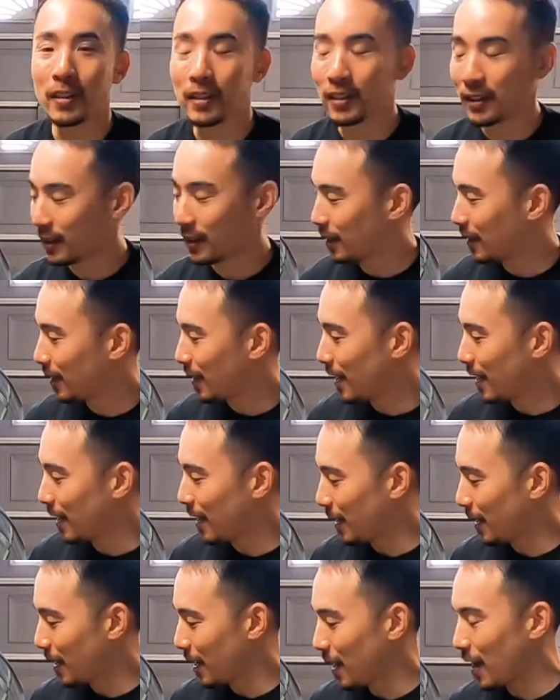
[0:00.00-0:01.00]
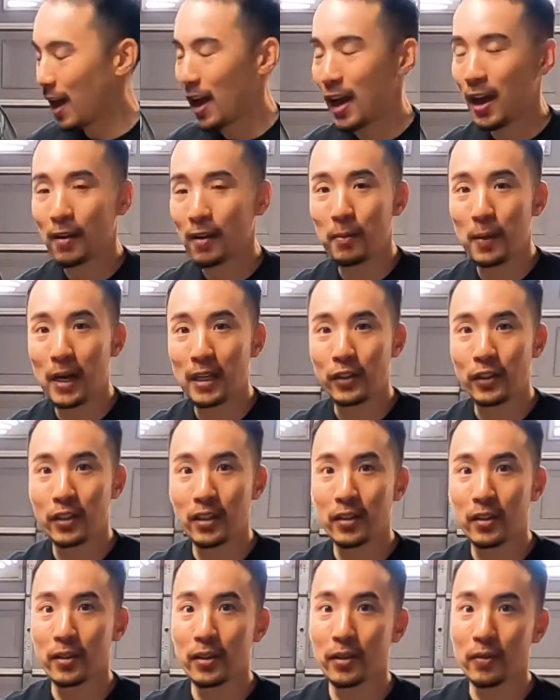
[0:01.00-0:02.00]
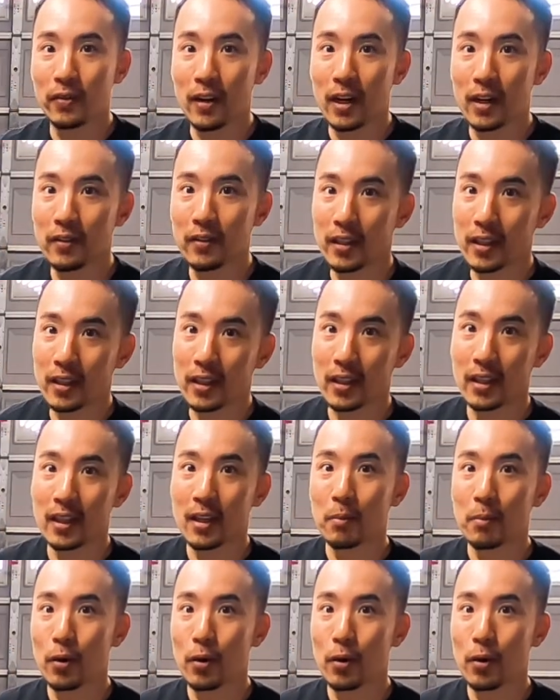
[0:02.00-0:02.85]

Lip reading: and today I have my G35 here,